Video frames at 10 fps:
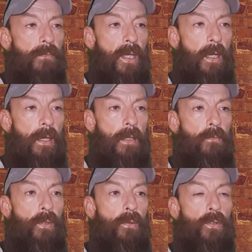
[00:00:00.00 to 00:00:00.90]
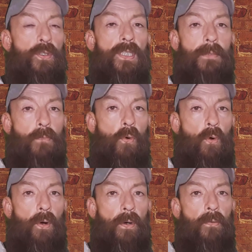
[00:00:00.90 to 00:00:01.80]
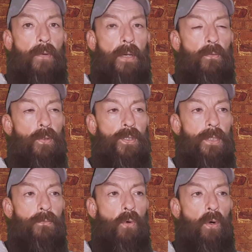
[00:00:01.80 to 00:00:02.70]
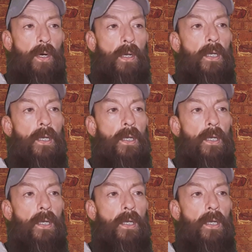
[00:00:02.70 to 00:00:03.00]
And we will see more, right? We'll see more.